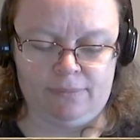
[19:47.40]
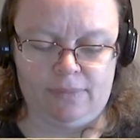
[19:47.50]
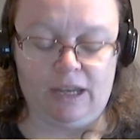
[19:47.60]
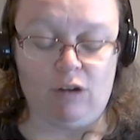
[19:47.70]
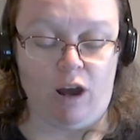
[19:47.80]

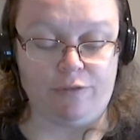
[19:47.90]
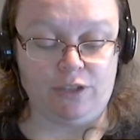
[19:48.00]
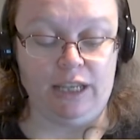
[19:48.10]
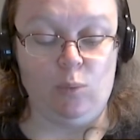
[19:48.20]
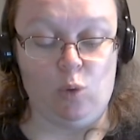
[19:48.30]
Thereafter
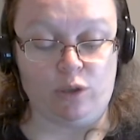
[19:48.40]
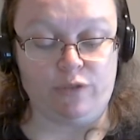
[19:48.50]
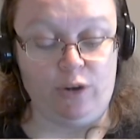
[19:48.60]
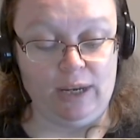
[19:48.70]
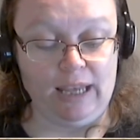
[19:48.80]
he walked
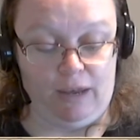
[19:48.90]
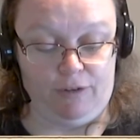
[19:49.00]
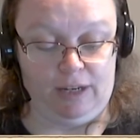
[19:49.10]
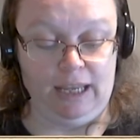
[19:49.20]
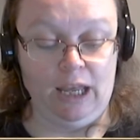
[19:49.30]
very
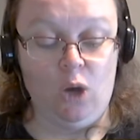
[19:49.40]
carefully,